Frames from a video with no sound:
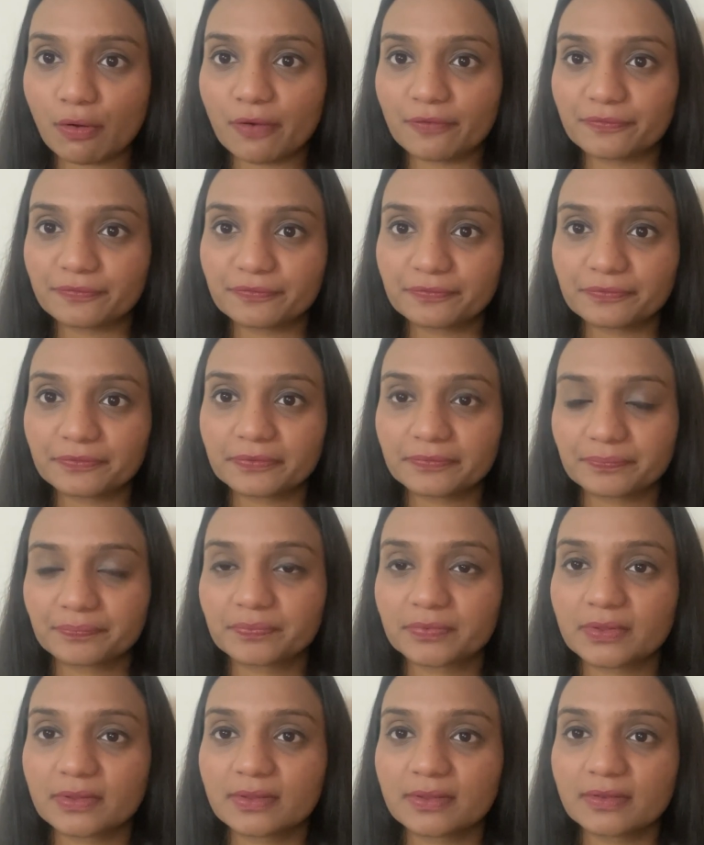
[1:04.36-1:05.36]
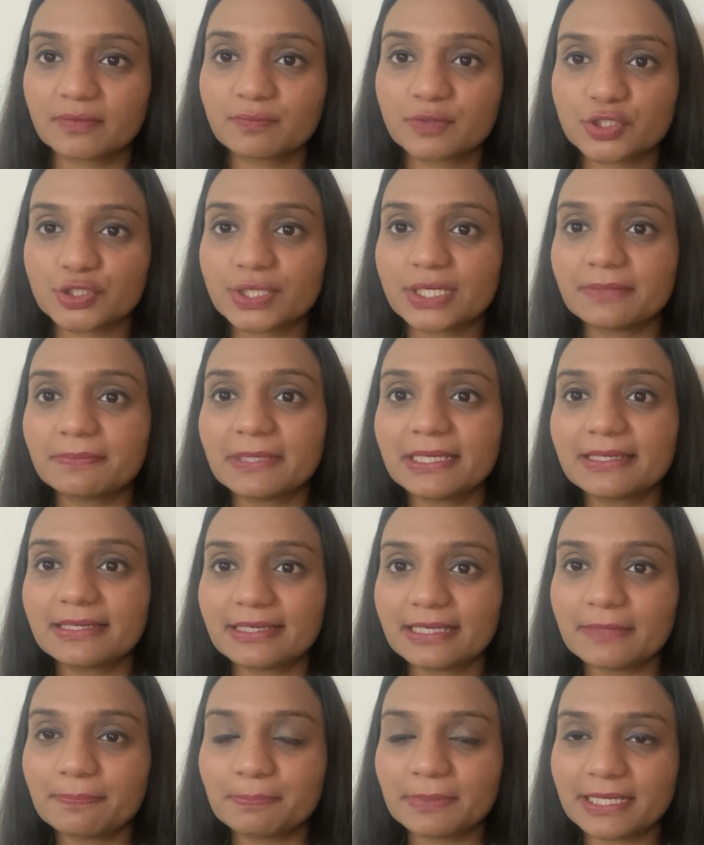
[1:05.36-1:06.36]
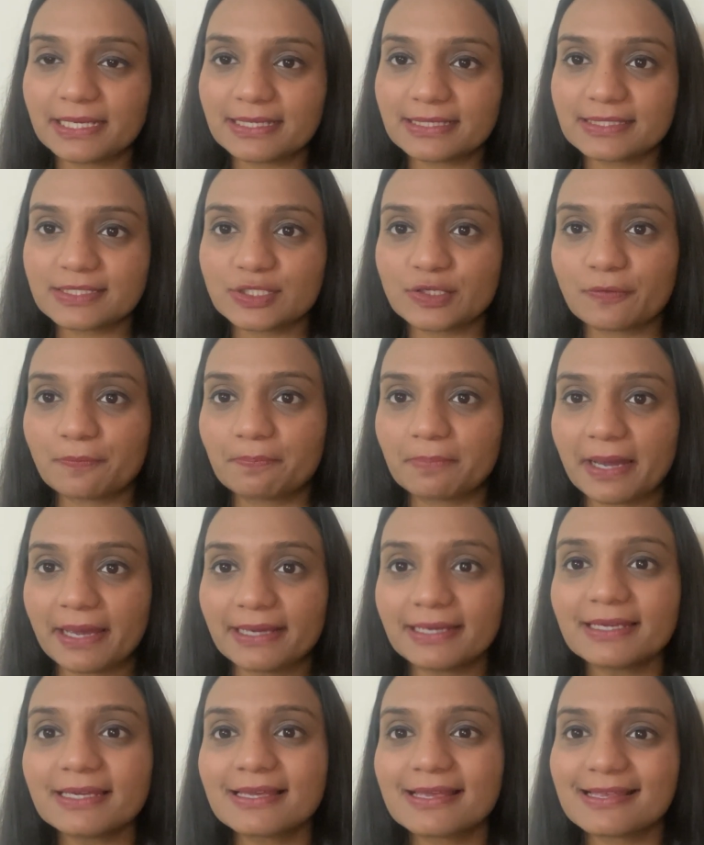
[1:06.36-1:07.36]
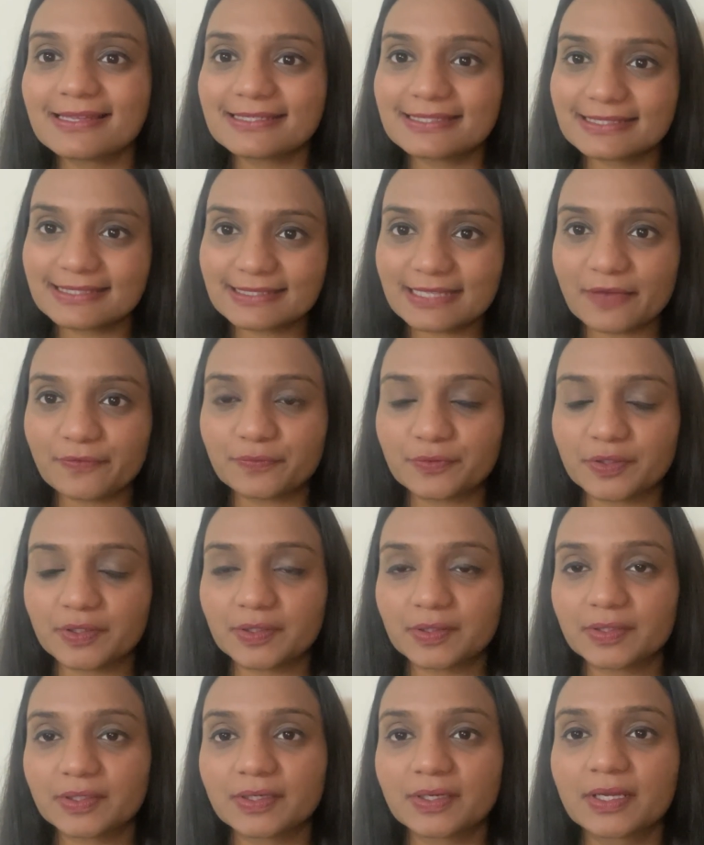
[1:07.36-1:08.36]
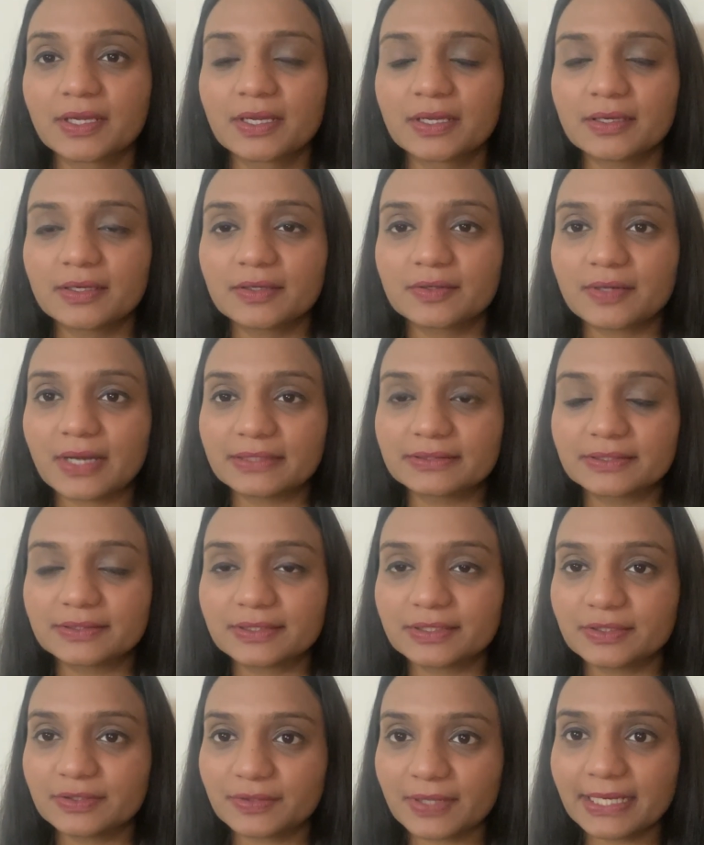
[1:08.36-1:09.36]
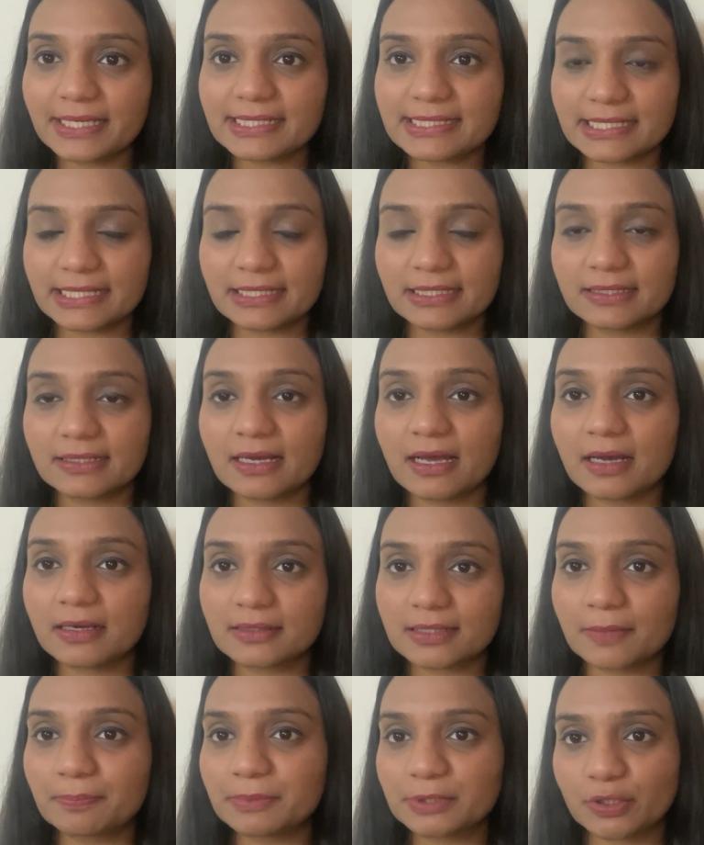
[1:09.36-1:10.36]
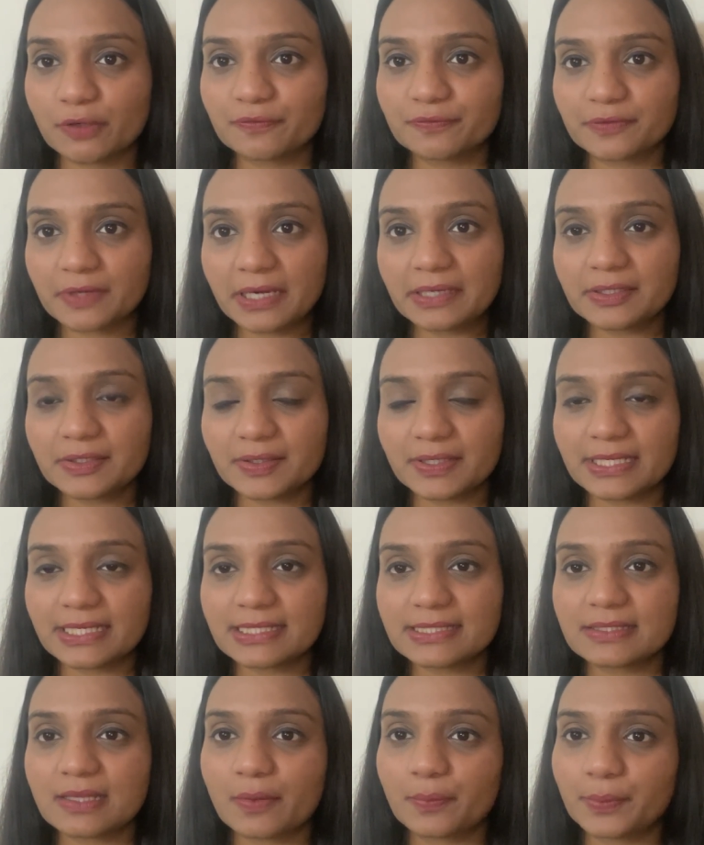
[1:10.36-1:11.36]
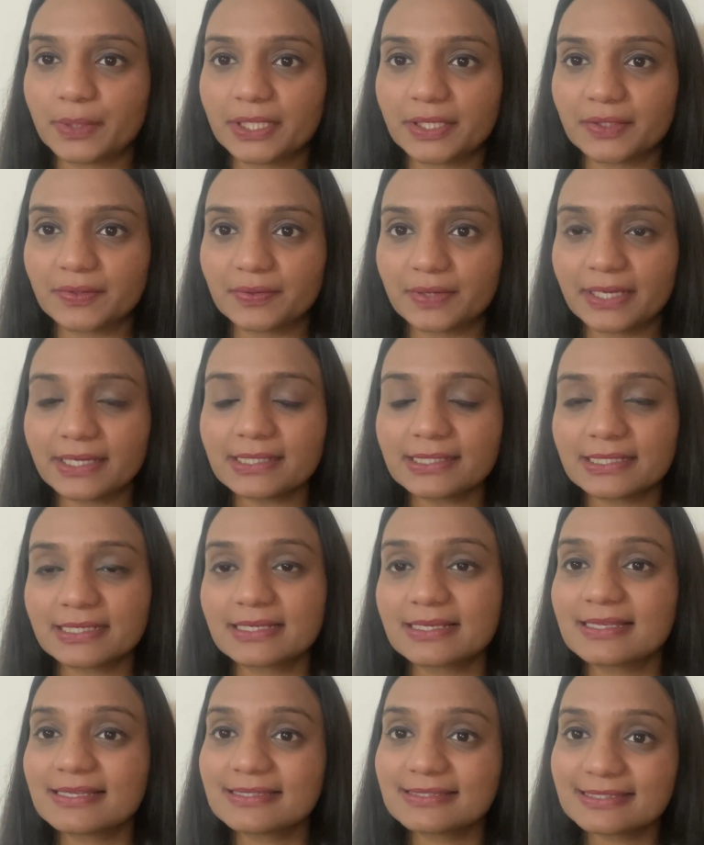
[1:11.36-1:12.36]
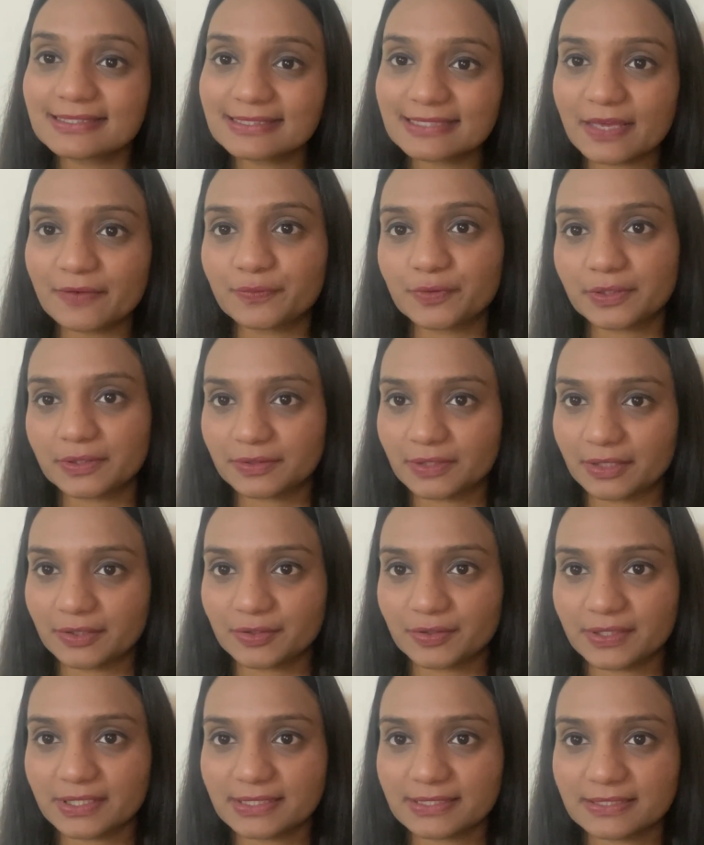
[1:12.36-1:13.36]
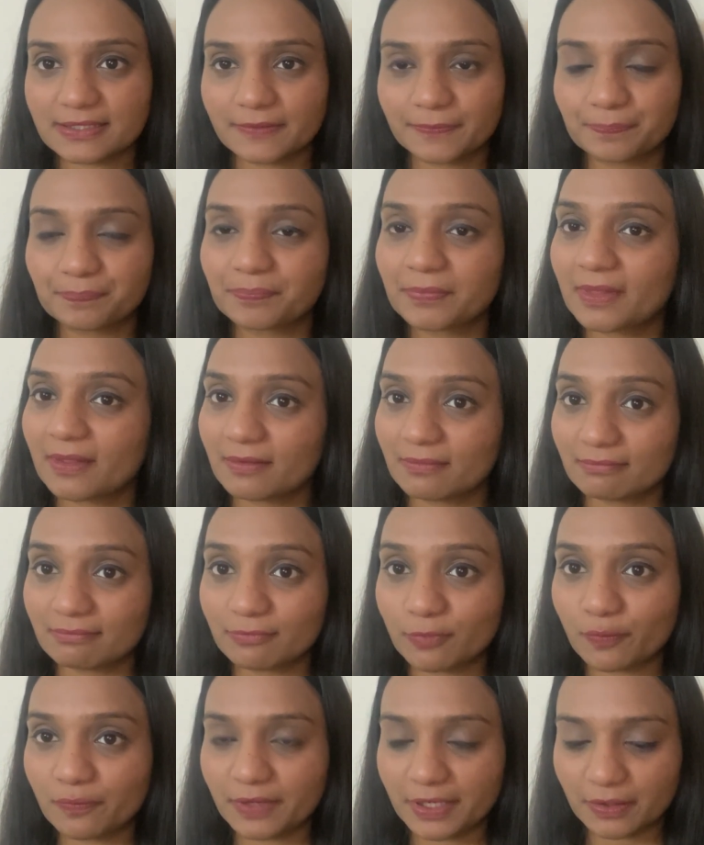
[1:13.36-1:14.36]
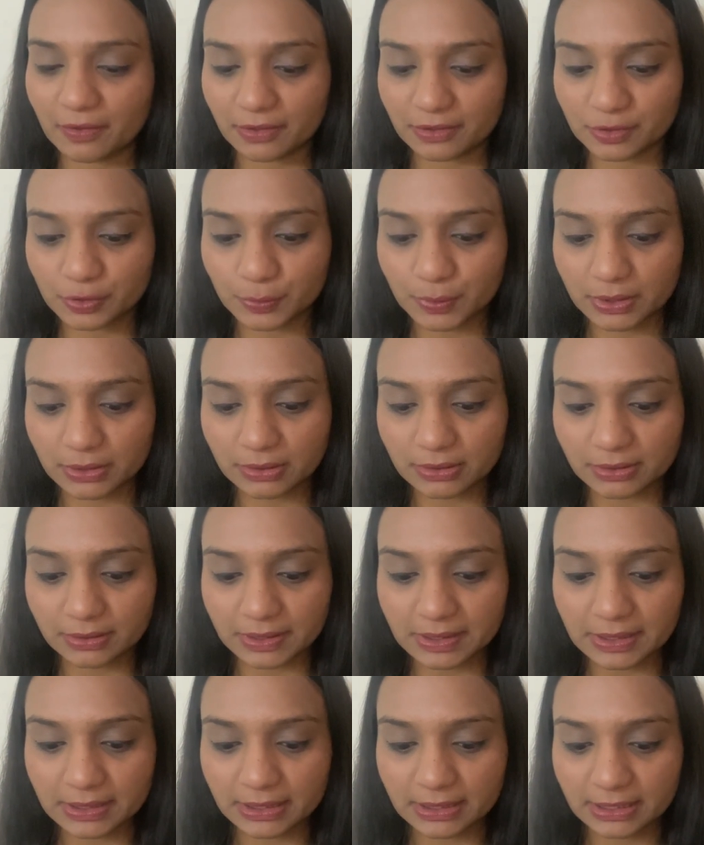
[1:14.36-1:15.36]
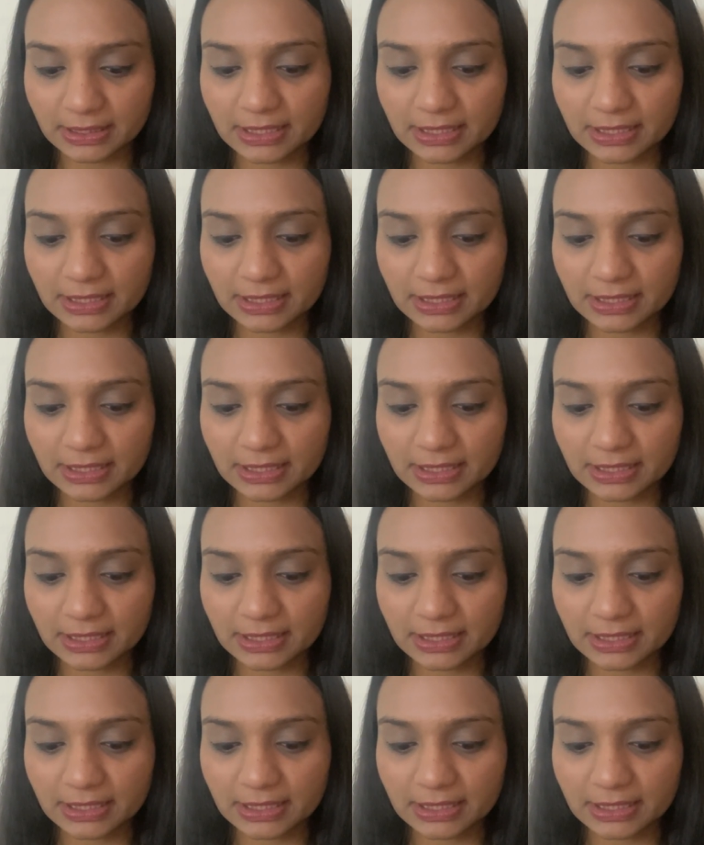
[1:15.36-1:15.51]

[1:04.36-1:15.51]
of, which can be replaced by several. Rather than writing a couple of countries, we can write several countries. Moving on to third,